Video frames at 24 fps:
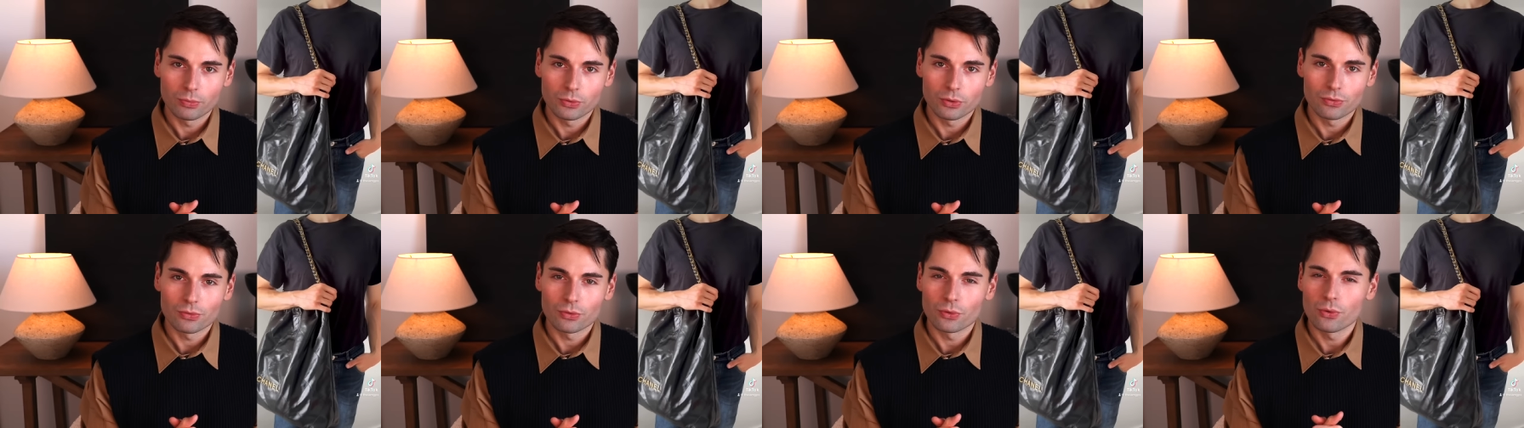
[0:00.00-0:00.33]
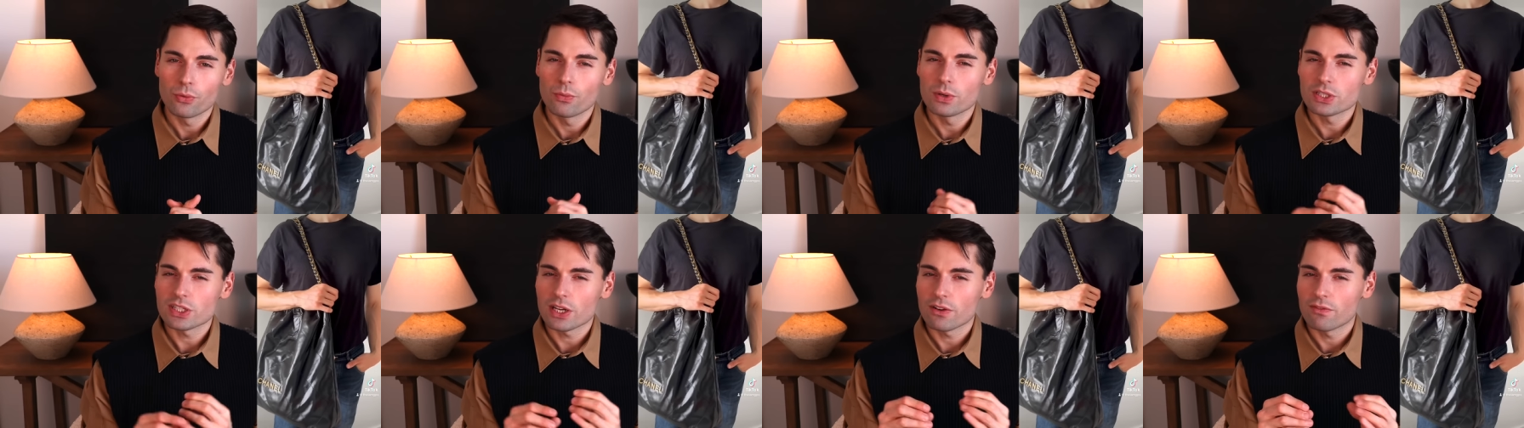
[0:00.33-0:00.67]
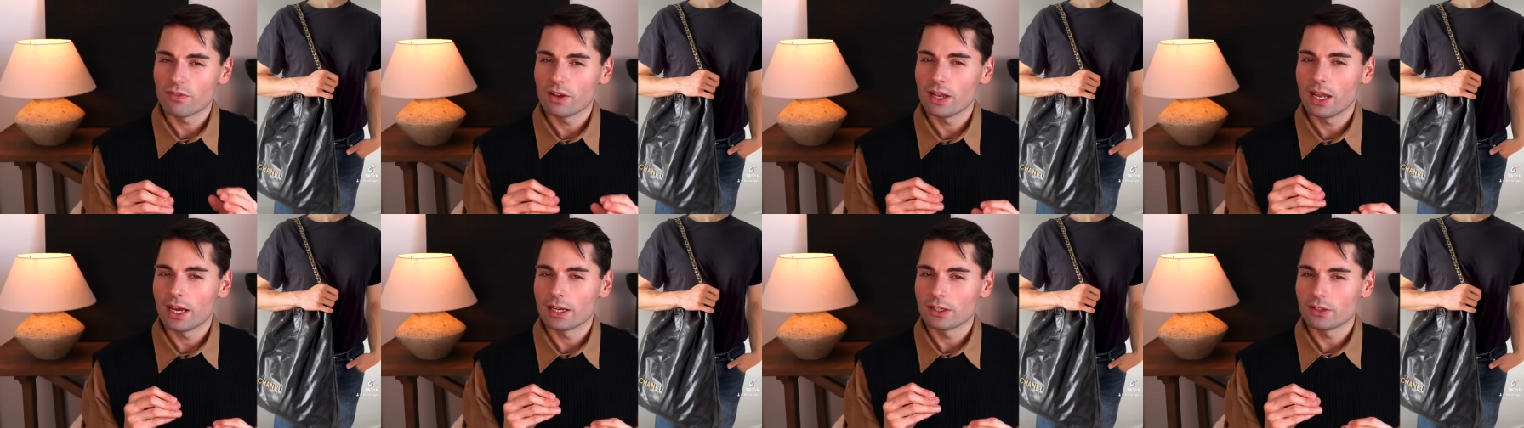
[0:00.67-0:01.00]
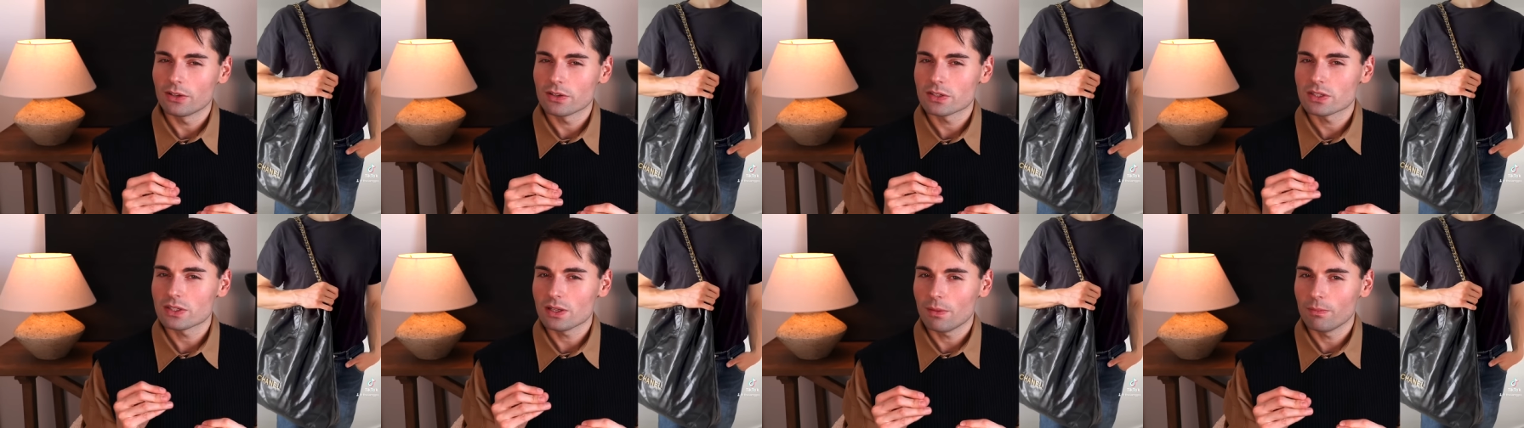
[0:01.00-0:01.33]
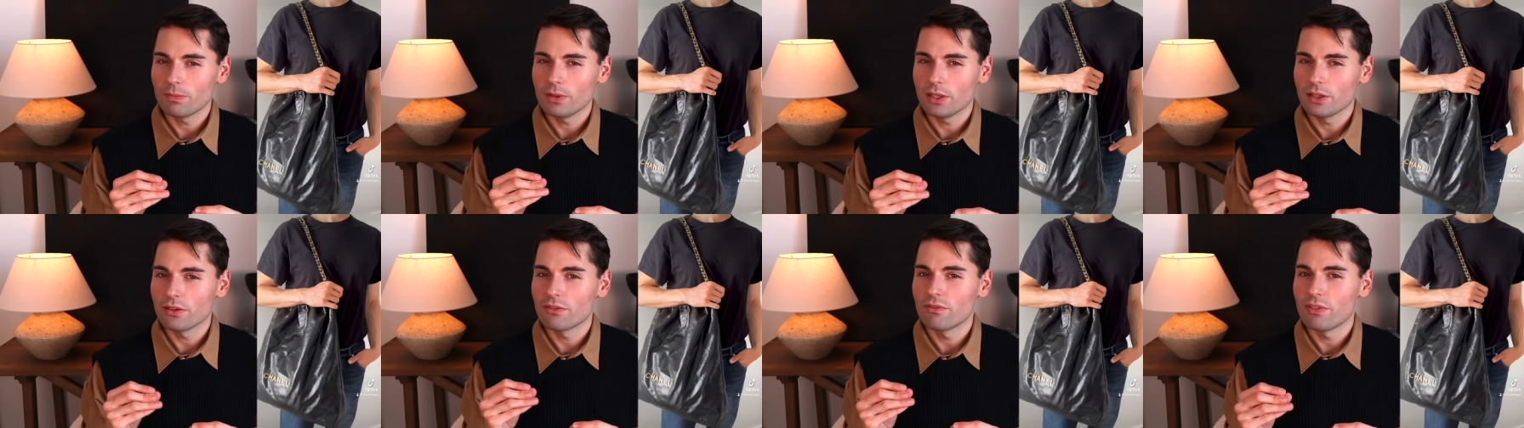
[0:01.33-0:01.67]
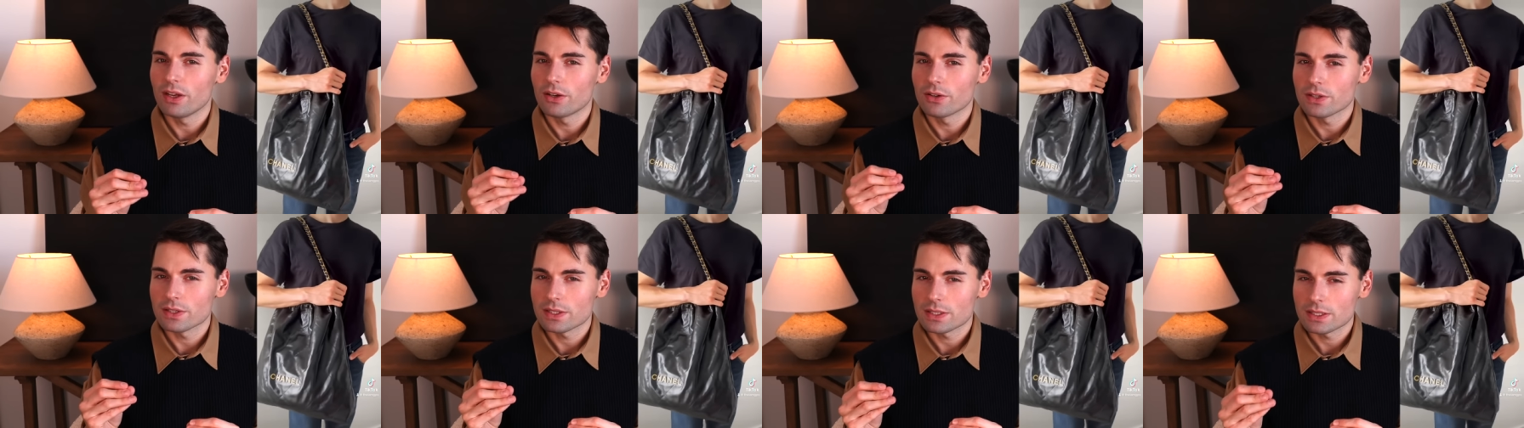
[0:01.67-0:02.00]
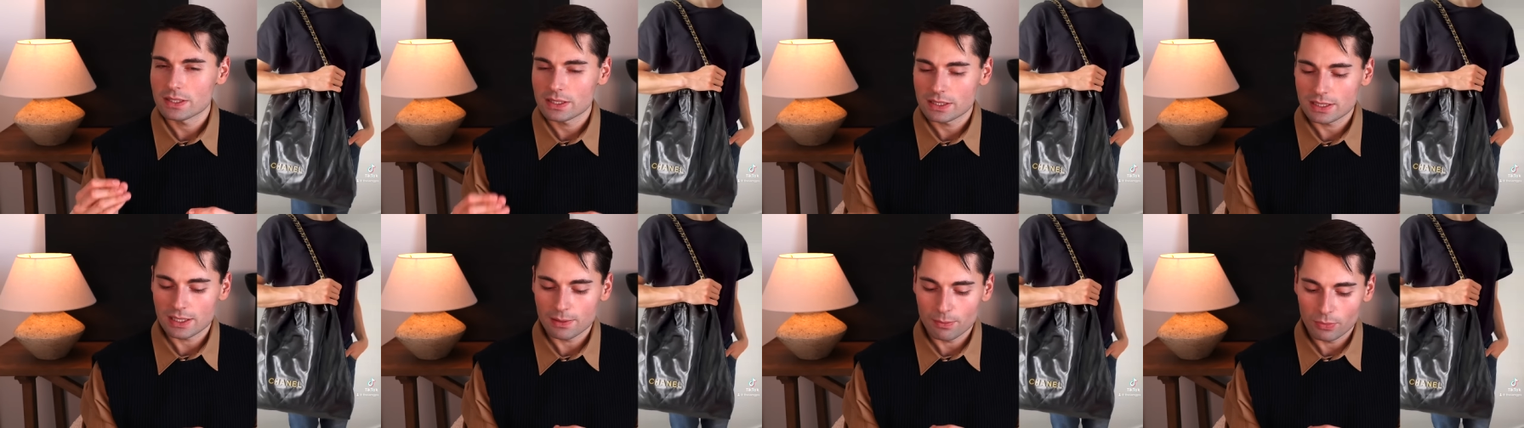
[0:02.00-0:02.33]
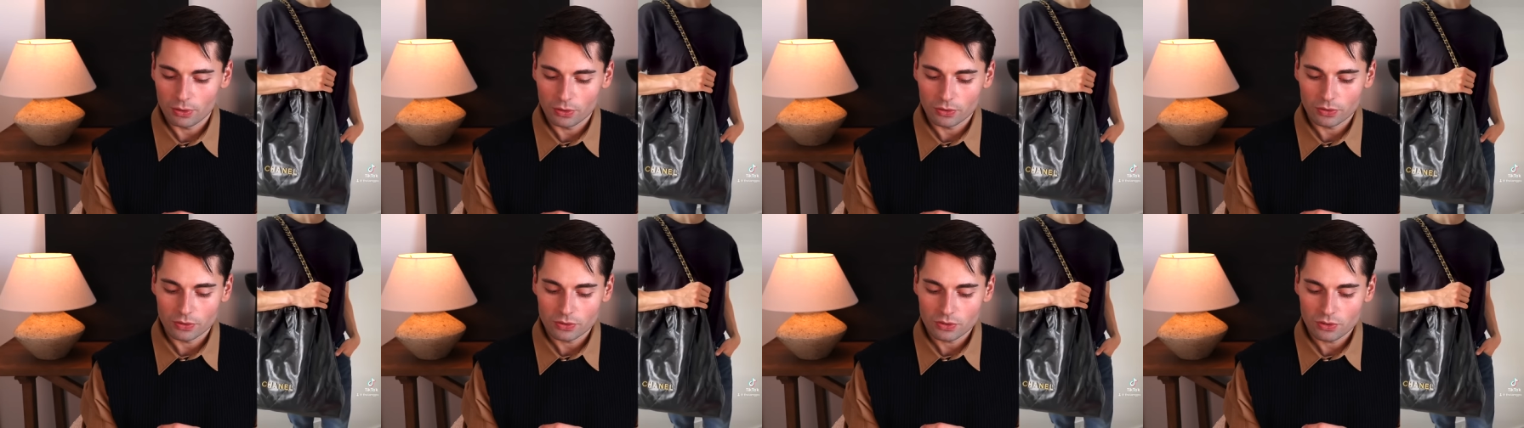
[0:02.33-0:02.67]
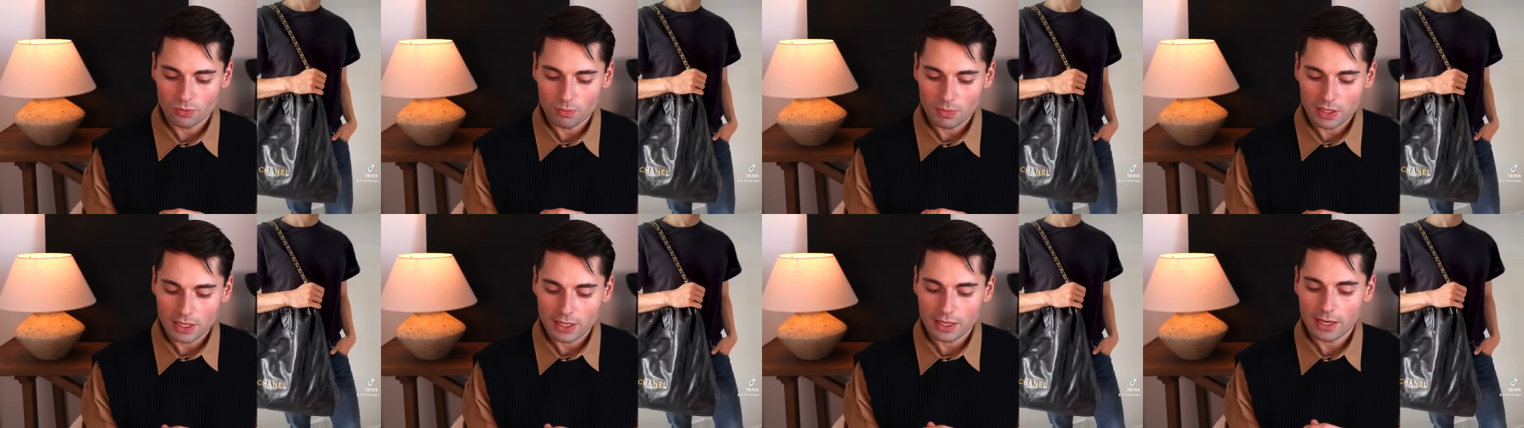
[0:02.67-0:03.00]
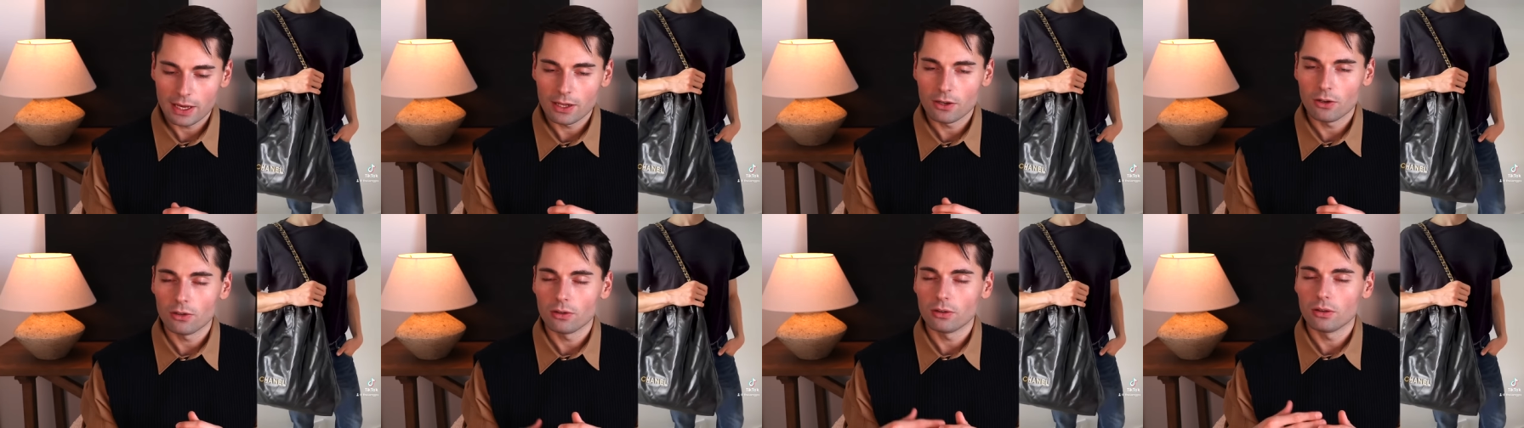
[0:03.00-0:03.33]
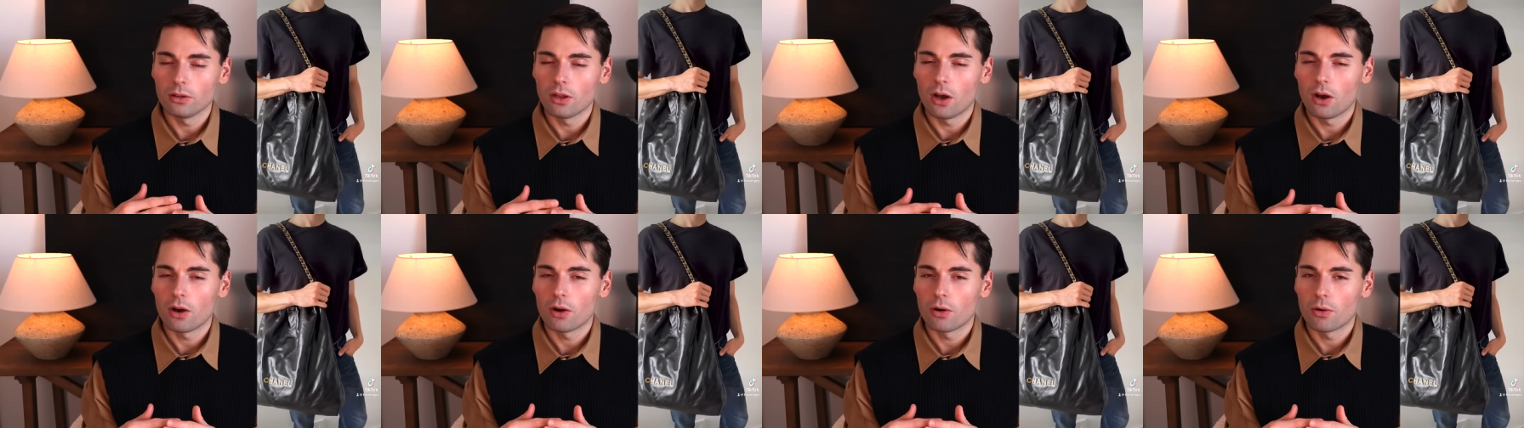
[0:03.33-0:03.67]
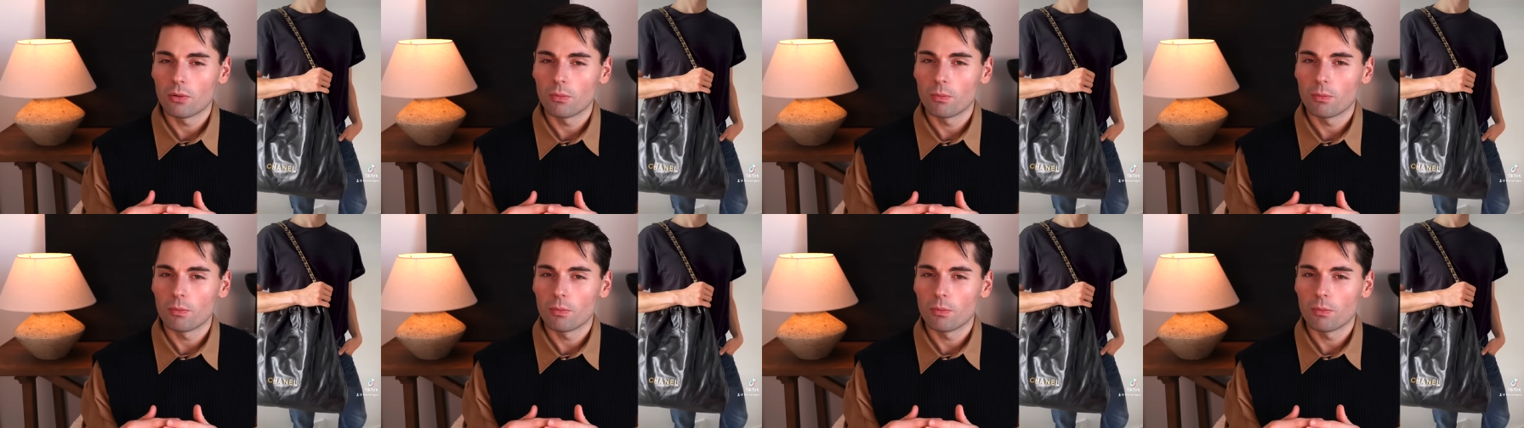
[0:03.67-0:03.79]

the row which I feel like does something very similar to me in a lot